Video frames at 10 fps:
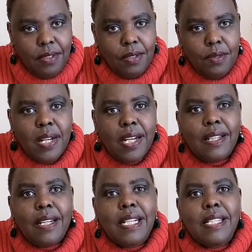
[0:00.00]
Look at
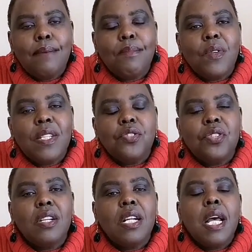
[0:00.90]
an exam
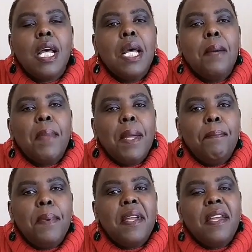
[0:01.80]
question.
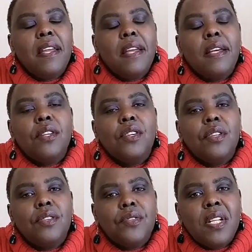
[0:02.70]
Maybe
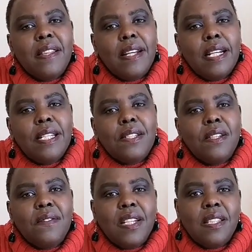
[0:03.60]
during the lesson,
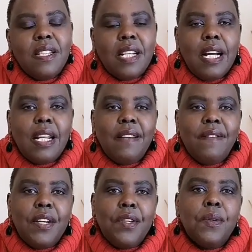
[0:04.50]
if the teacher had
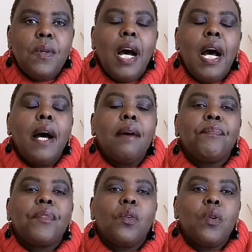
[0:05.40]
given you a
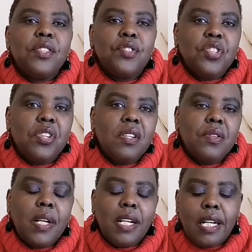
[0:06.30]
question, you
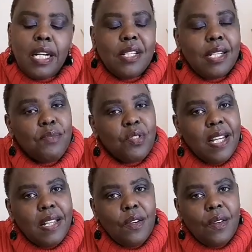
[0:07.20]
can catch up
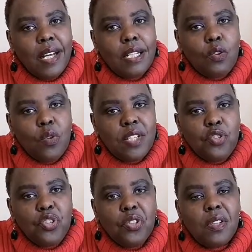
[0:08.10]
together on that
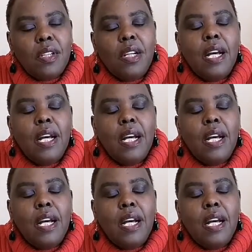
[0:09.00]
question,